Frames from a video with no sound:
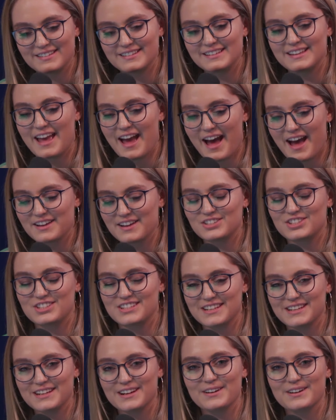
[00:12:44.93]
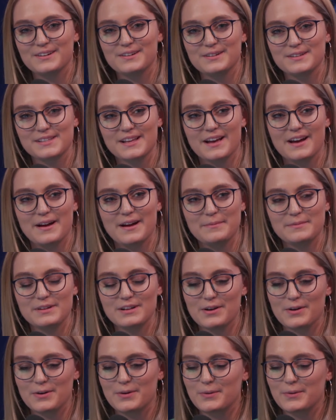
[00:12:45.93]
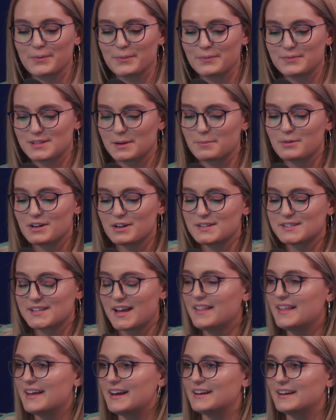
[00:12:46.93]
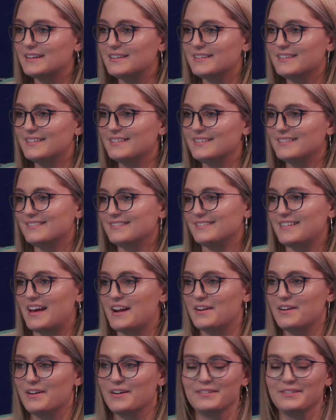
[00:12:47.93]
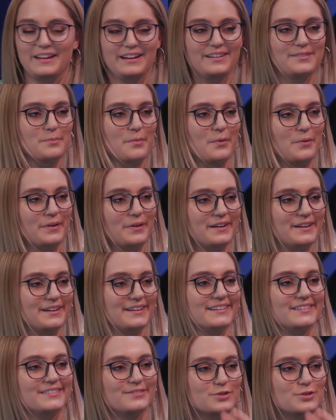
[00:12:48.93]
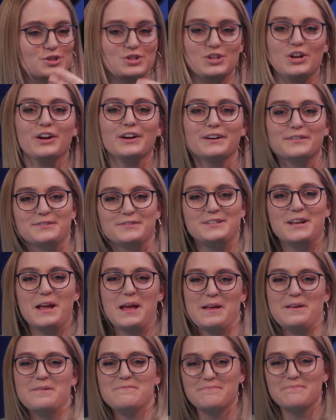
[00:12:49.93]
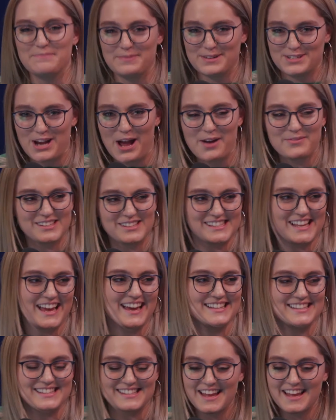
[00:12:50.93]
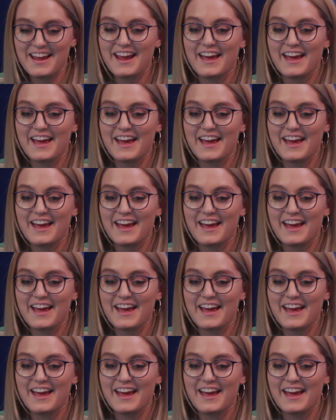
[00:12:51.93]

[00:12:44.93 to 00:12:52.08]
Yeah, she goes, you know, some girls got like, I don't know, like more reserved pajama sets.